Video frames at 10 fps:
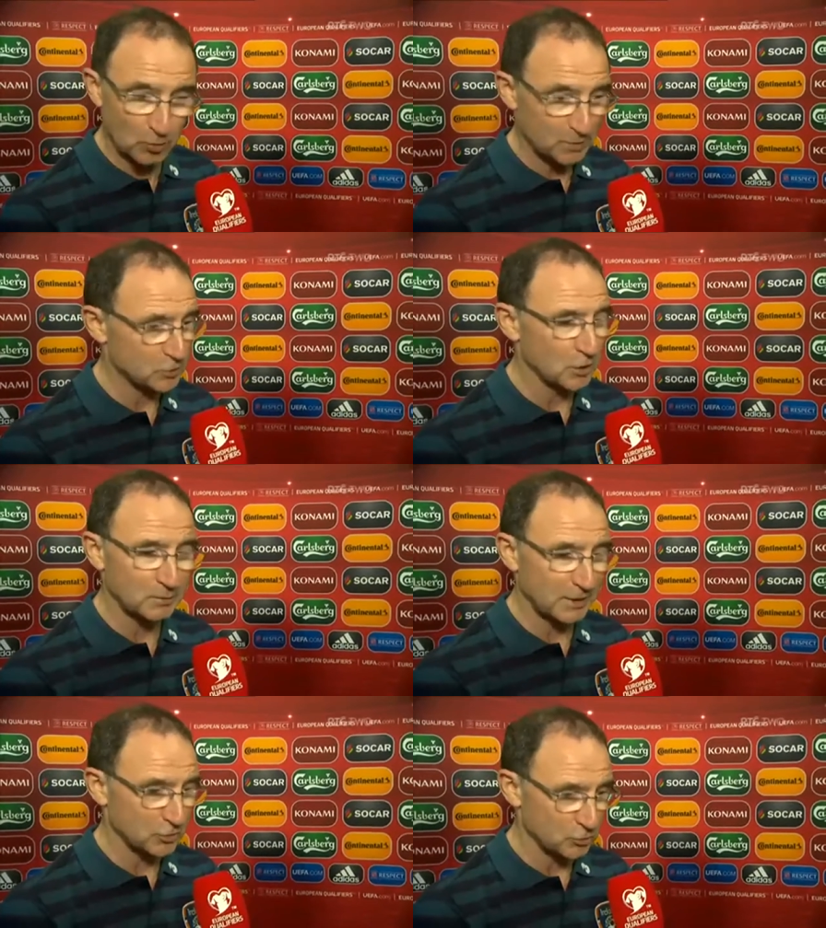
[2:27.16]
always,
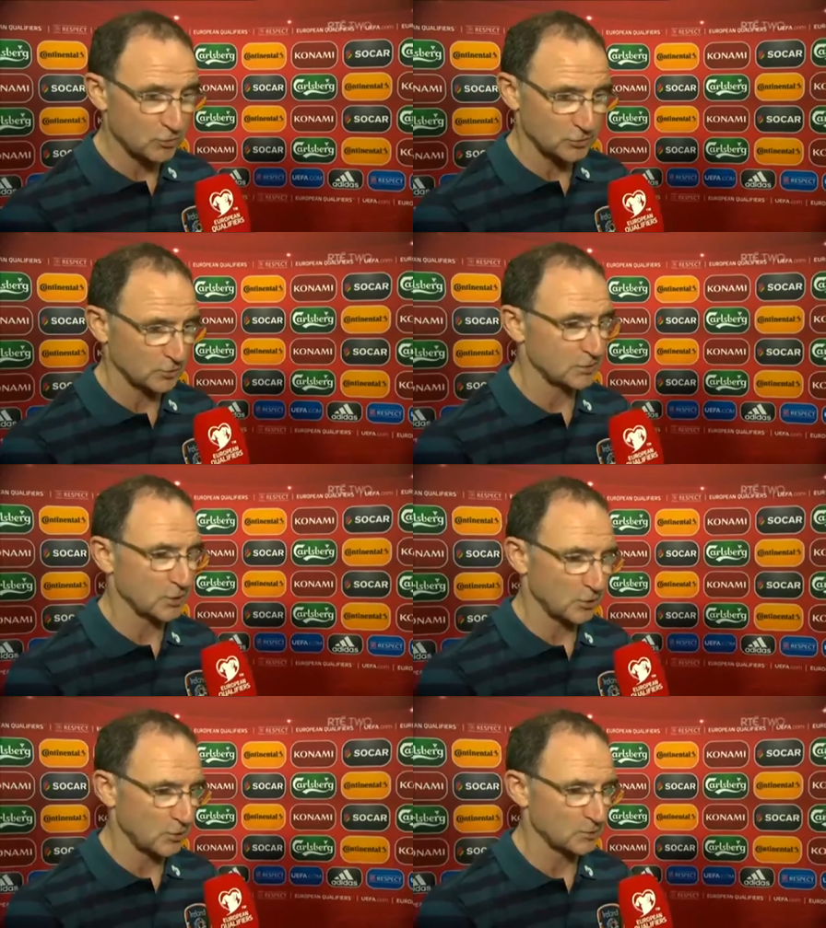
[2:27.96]
not like you, Tony,
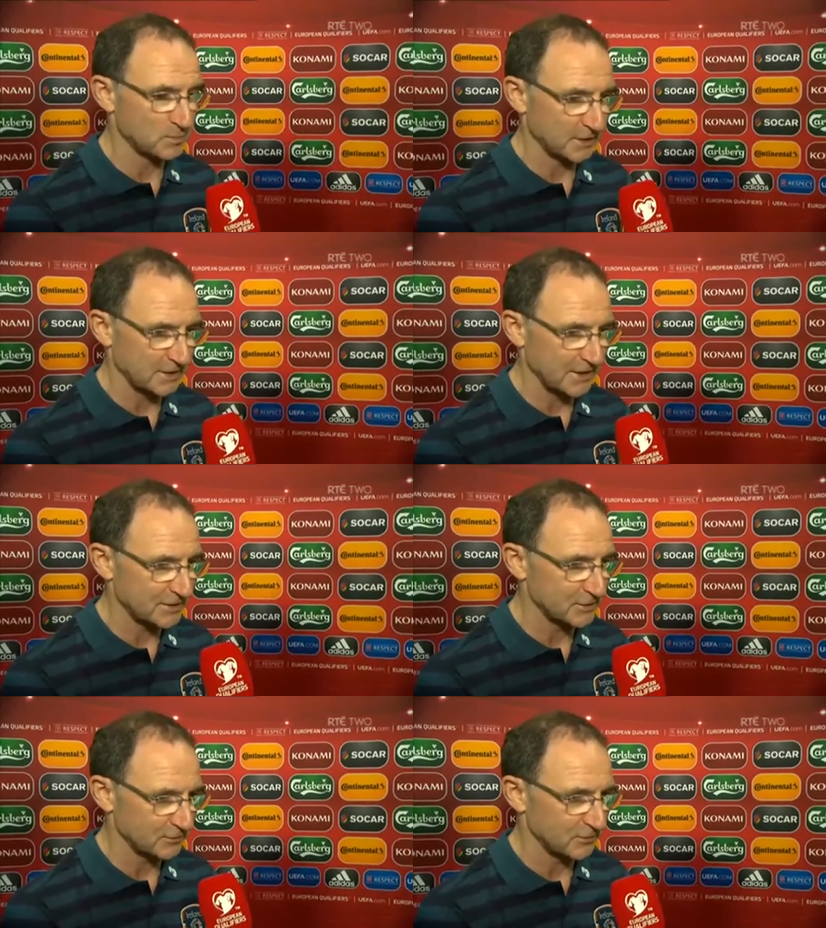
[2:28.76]
to always pick a
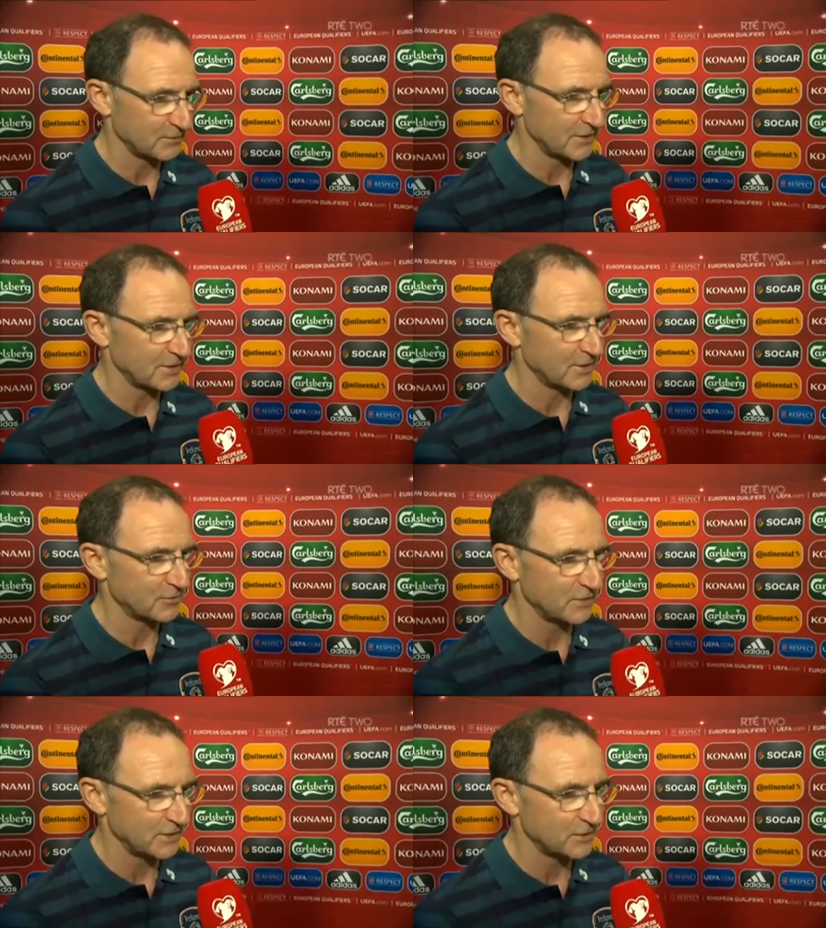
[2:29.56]
negative of, uh,
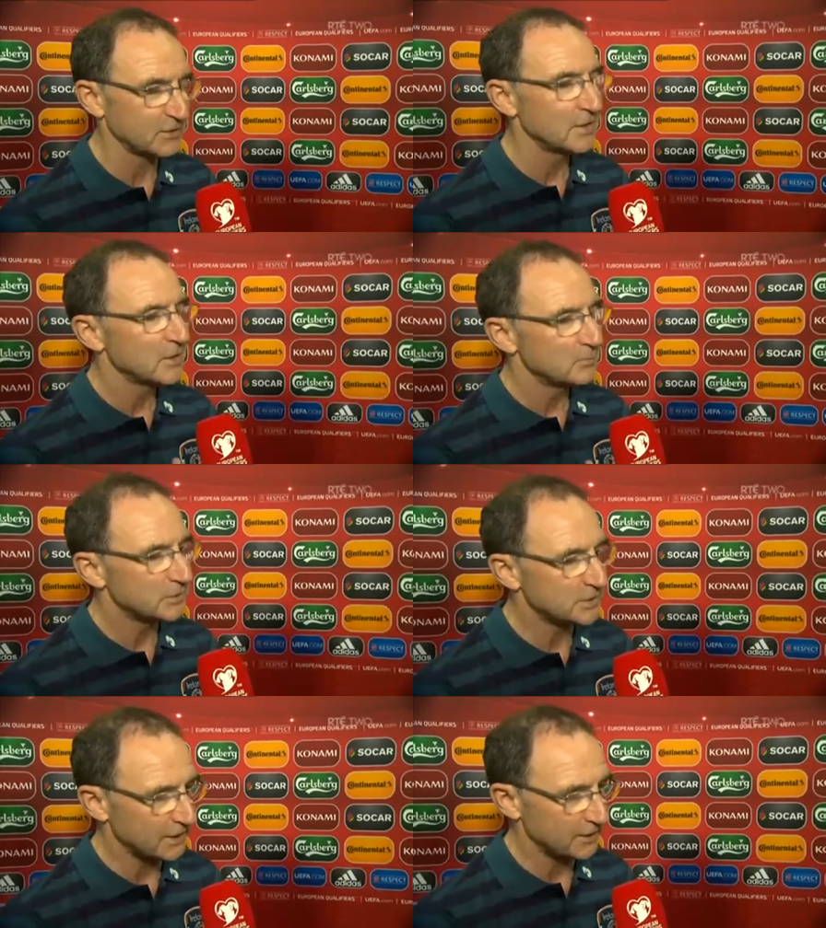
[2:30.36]
of anything,
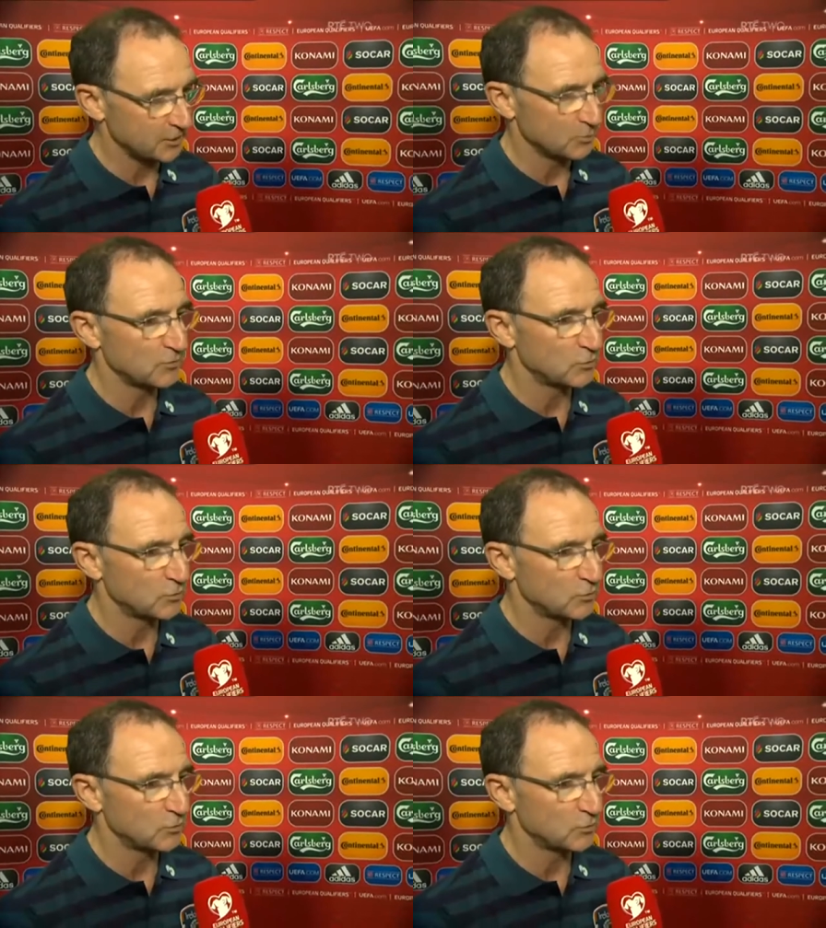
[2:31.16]
but delighted.